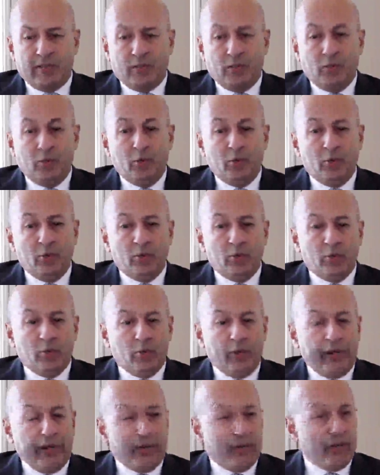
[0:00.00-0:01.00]

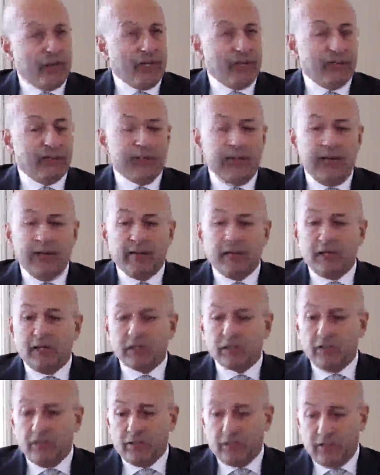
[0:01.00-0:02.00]
two-way channels, and they
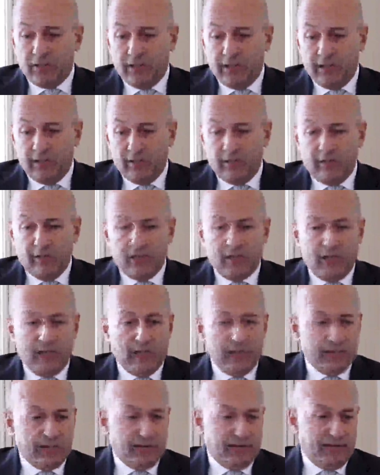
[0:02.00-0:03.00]
certainly learn a
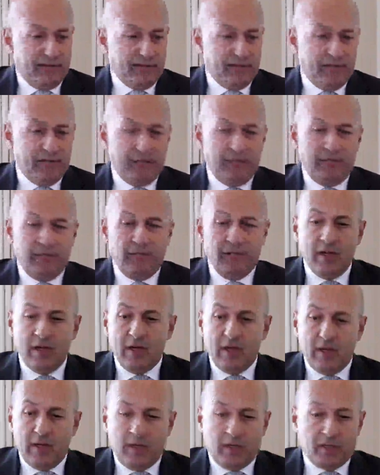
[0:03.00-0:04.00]
lot from the
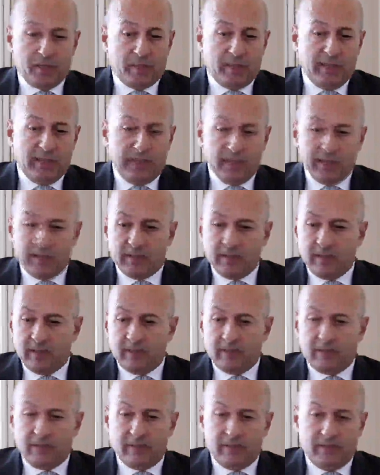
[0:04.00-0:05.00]

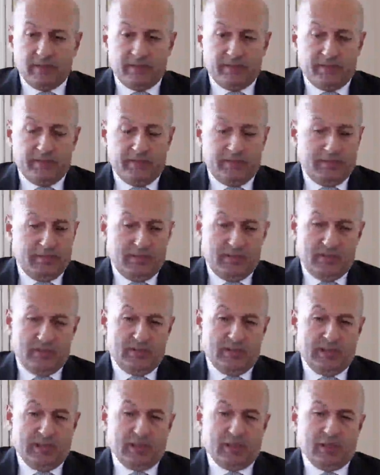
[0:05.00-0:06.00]
experiences.
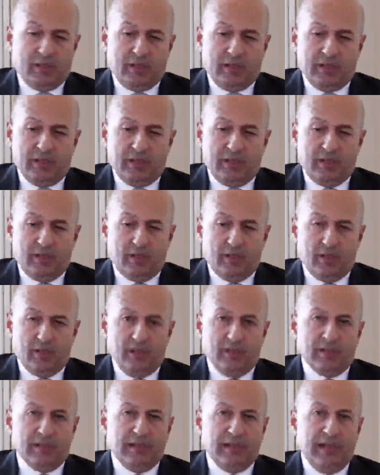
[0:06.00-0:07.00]
Let's look at the
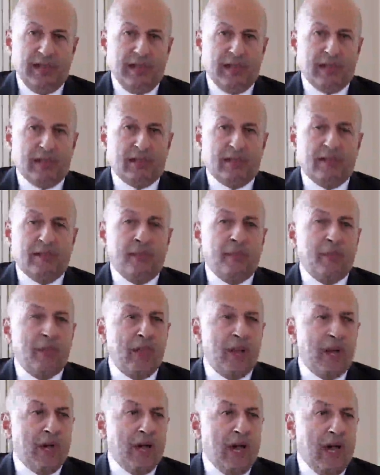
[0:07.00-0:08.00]
2008,
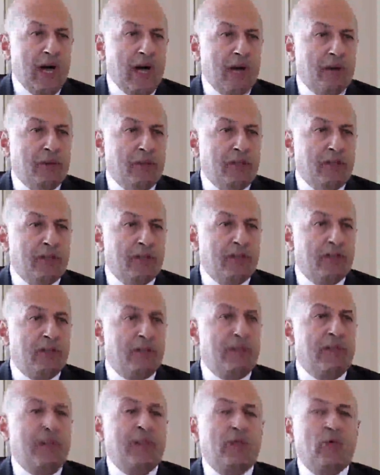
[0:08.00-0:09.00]
how the
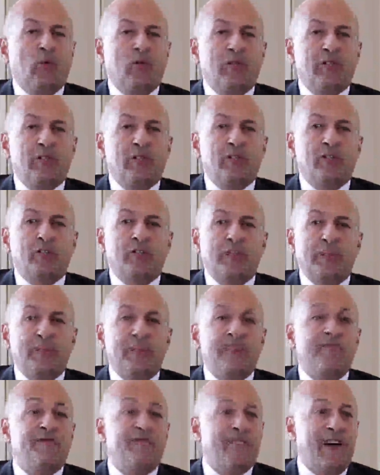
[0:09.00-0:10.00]
central bank was
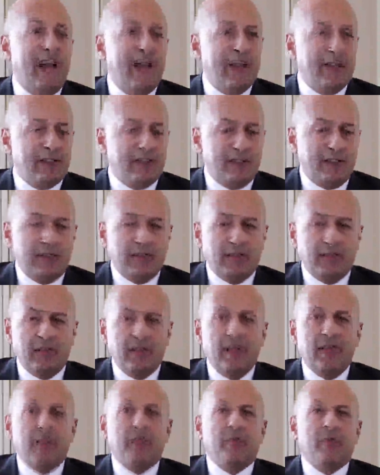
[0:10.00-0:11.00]
extremely fast in
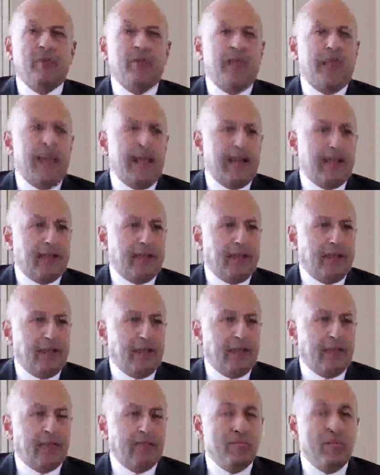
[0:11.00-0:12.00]
reacting
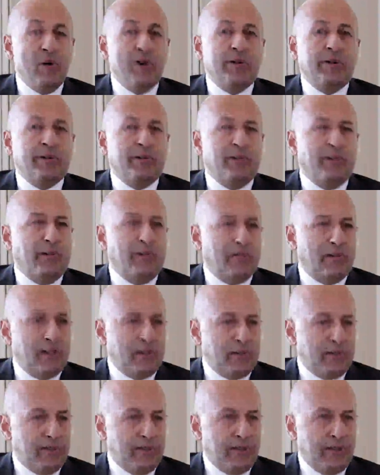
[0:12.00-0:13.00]
and monitoring
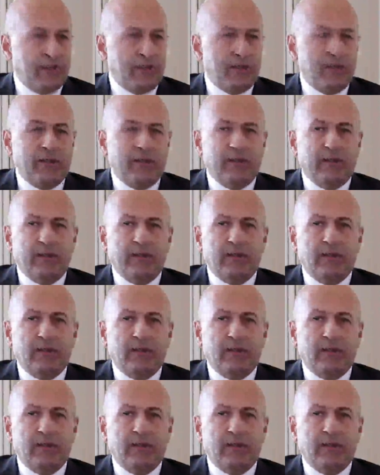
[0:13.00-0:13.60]
these financial